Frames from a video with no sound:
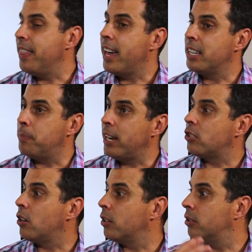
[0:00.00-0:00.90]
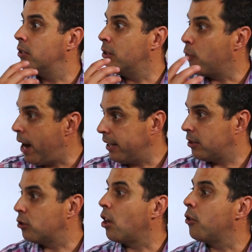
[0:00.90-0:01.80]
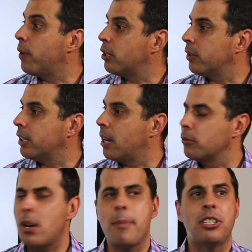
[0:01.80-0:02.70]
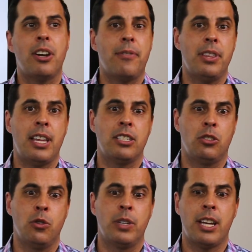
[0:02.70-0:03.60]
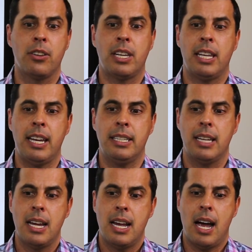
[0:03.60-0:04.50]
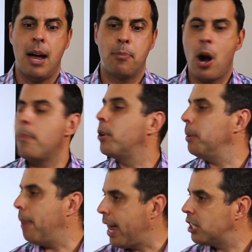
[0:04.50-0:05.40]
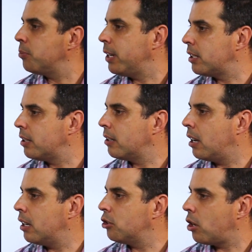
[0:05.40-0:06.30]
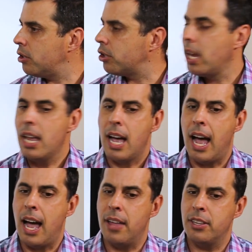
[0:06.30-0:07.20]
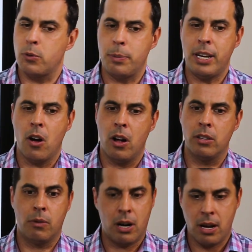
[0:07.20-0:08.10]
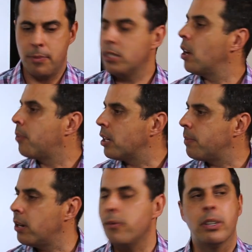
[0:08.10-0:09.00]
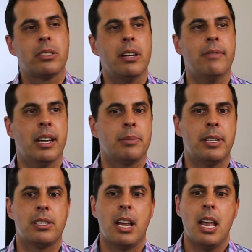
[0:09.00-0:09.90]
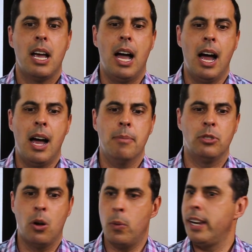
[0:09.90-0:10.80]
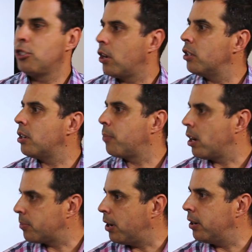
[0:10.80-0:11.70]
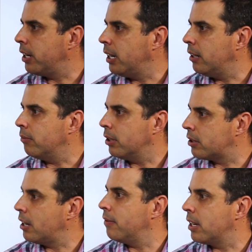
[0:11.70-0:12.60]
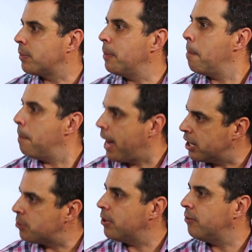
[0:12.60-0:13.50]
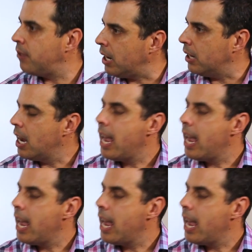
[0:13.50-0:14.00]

And that is based on the rent. It's on the rental income. So not much different as you would calculate property management charge. This would be called, or our company's called Prosperity Real Estate Investments. So we charge a Prosperity Real Estate Investment management fee.